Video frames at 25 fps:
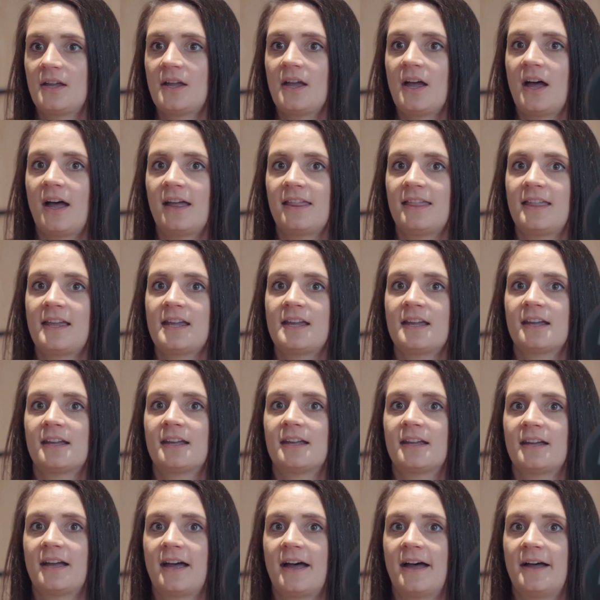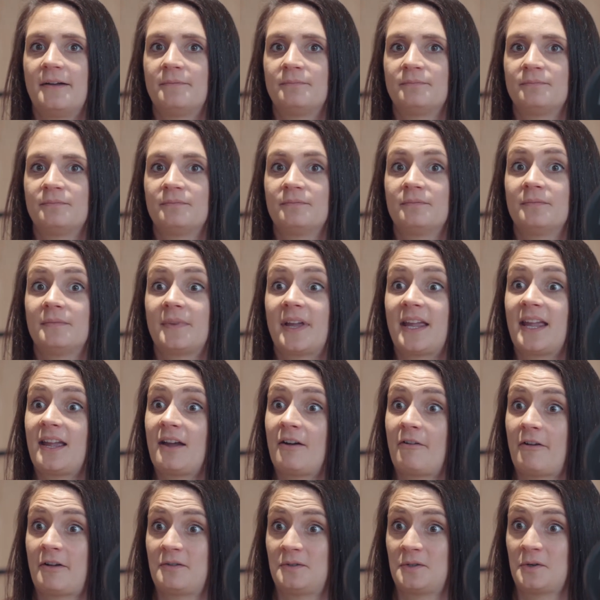I think eat
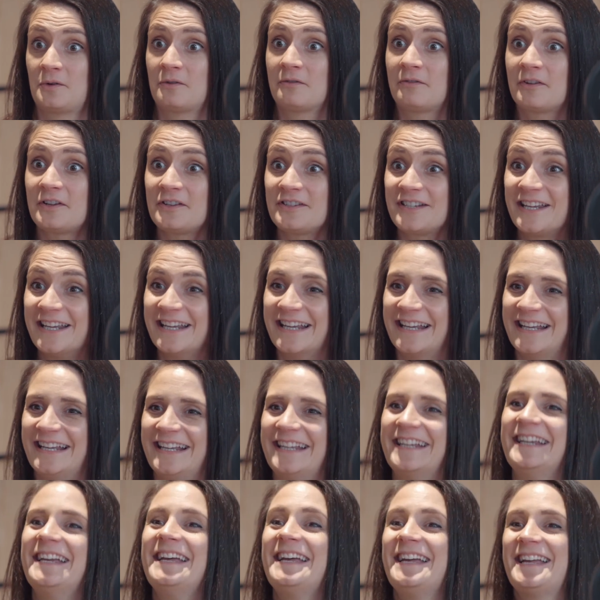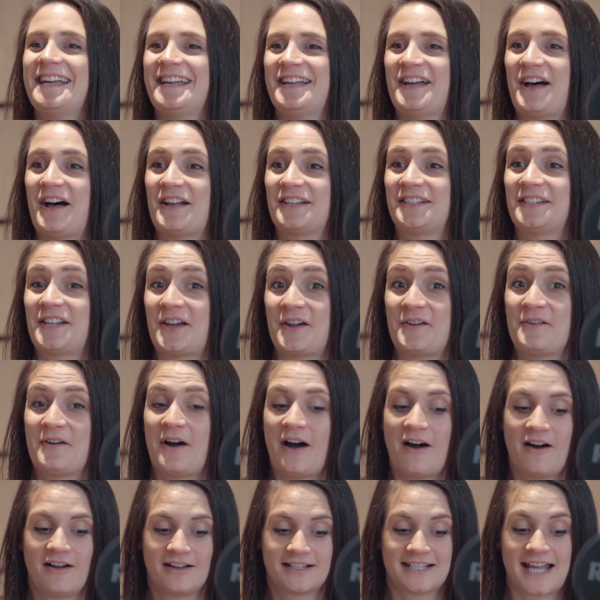our own dog food. So
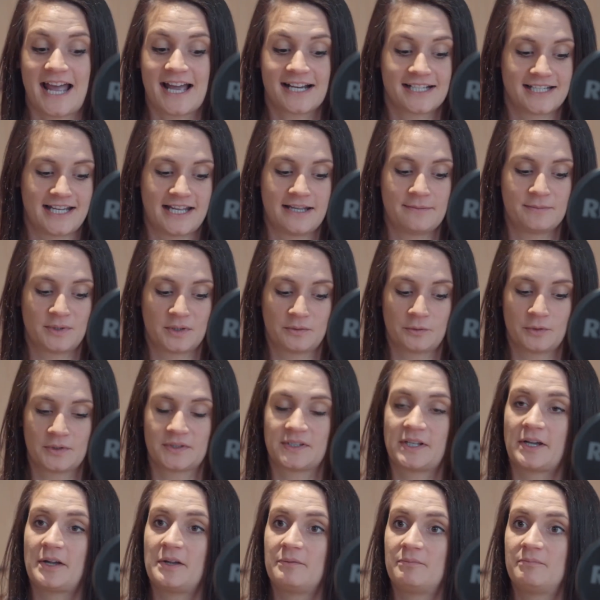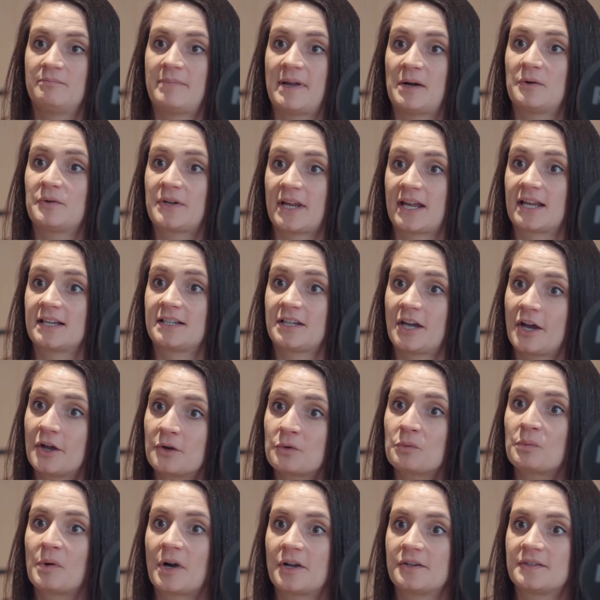our tech teams are also building
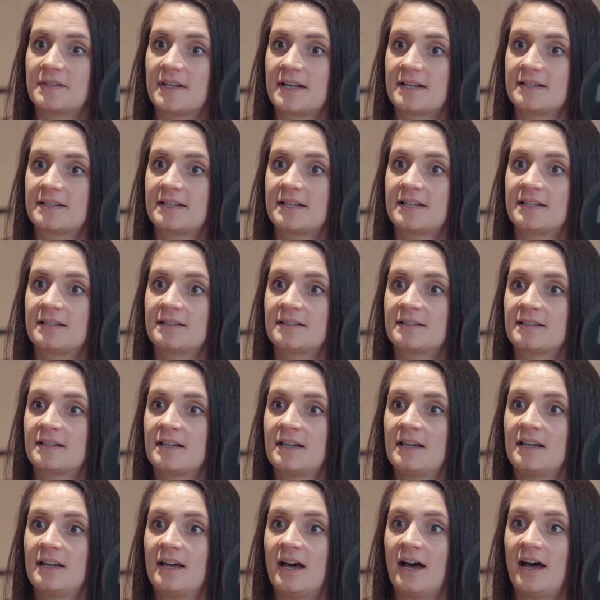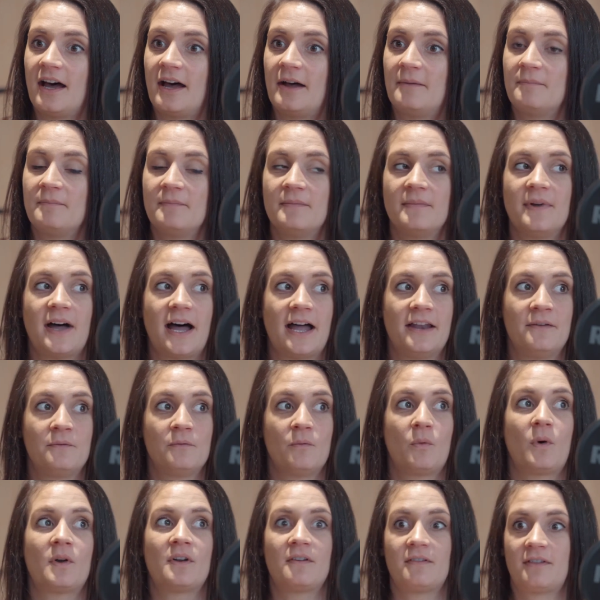internal processes. And
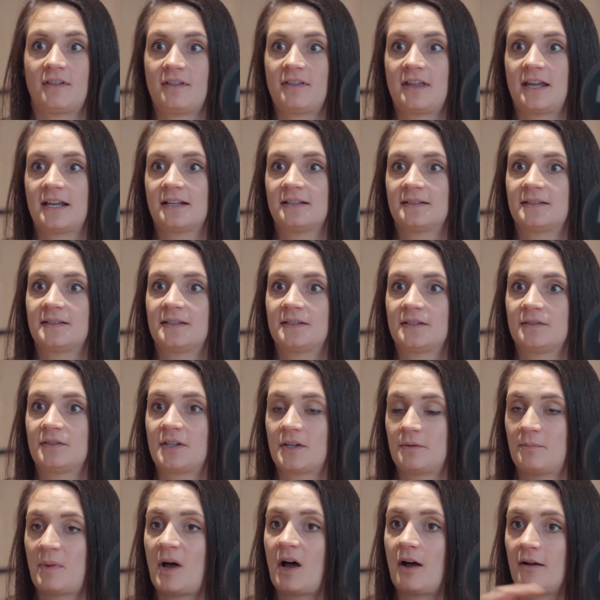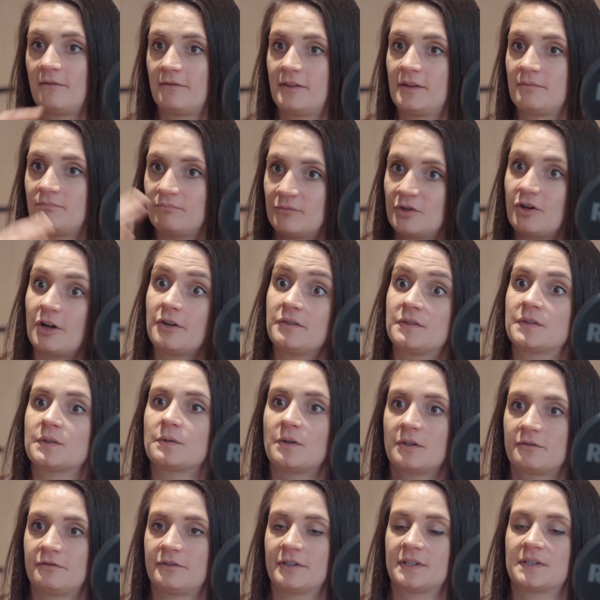one of the things, so part of the growth
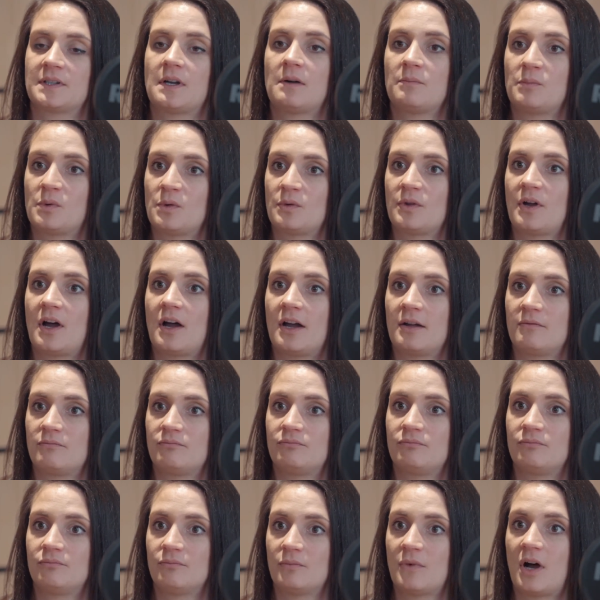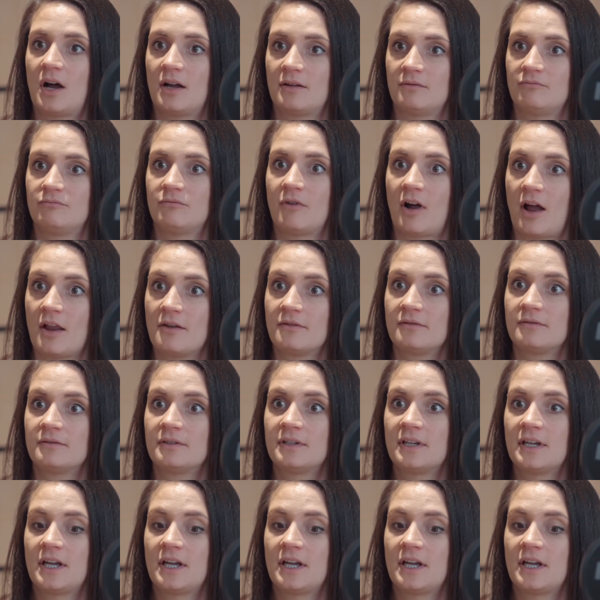squad, for example, that I run,